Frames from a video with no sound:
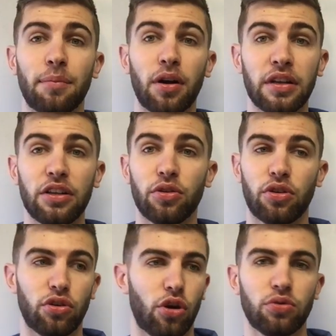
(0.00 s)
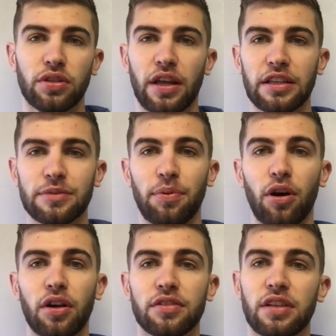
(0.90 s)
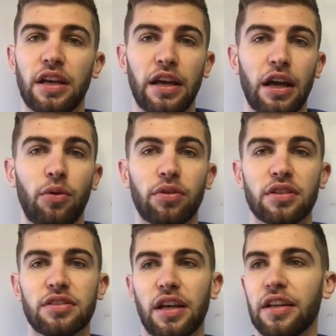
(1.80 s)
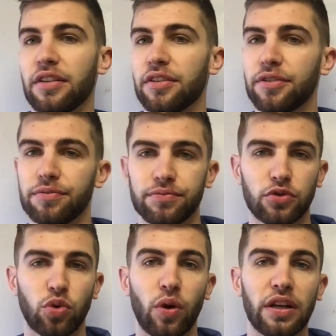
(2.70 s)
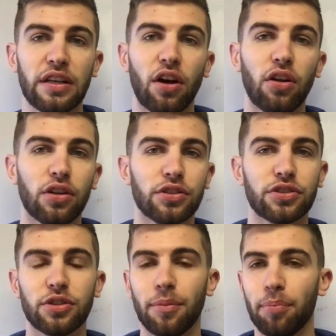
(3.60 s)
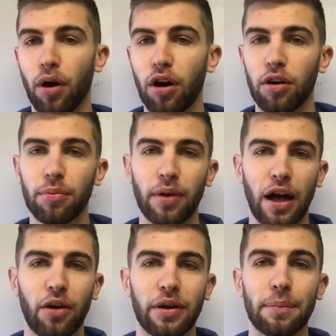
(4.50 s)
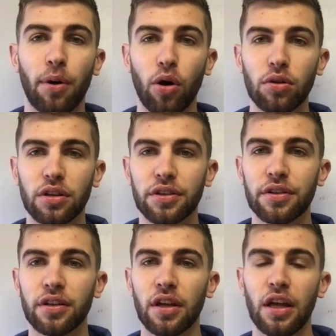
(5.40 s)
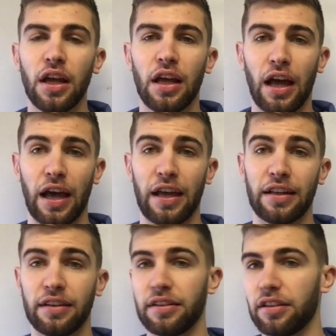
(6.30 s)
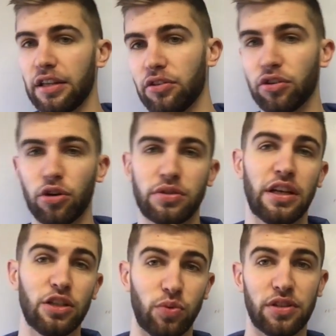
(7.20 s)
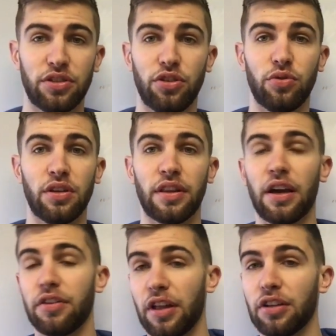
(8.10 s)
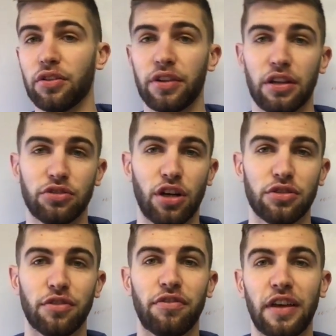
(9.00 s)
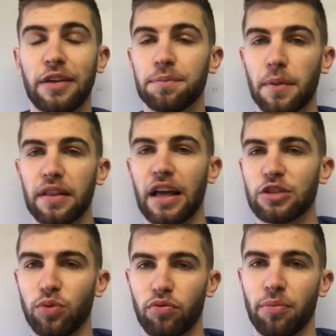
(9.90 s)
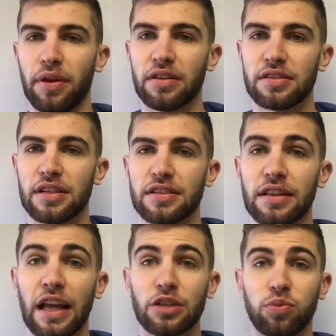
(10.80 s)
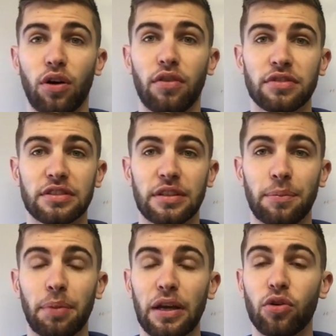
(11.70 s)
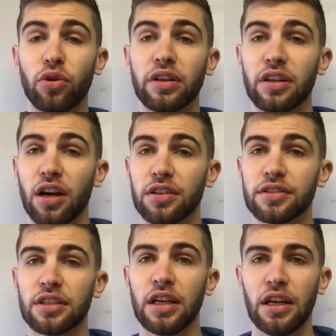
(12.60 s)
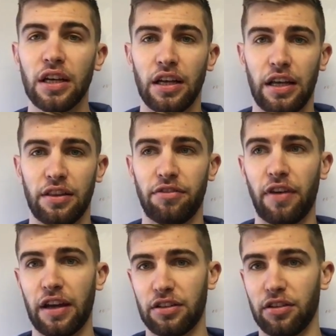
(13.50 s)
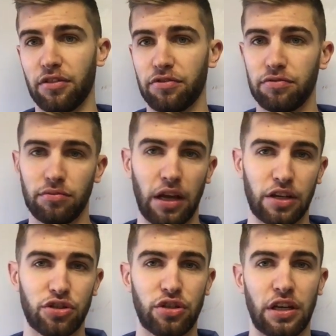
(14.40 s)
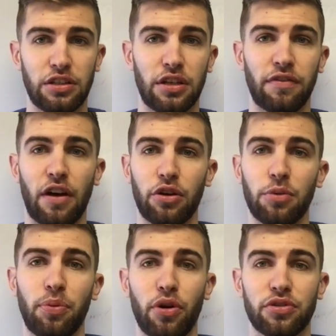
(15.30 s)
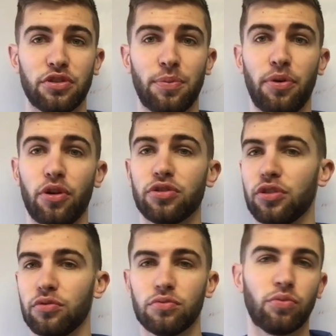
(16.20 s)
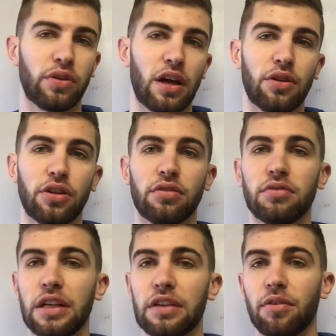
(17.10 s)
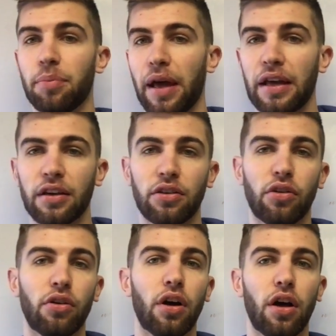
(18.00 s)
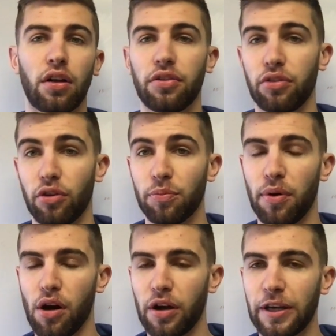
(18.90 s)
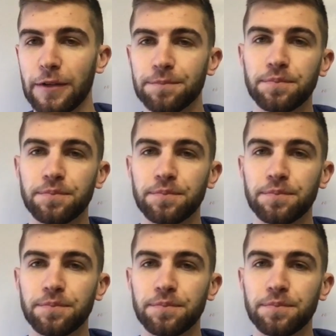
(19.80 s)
money. You can go to that spot and say, hey, I want to send $20 to Bob out in Poland, and he'll go to his Western Union there and they'll charge a fee. That's what remittance is, and that's what obviously Bitcoin does, in the fact of exchanging value person to person without the need of a bank or a third party.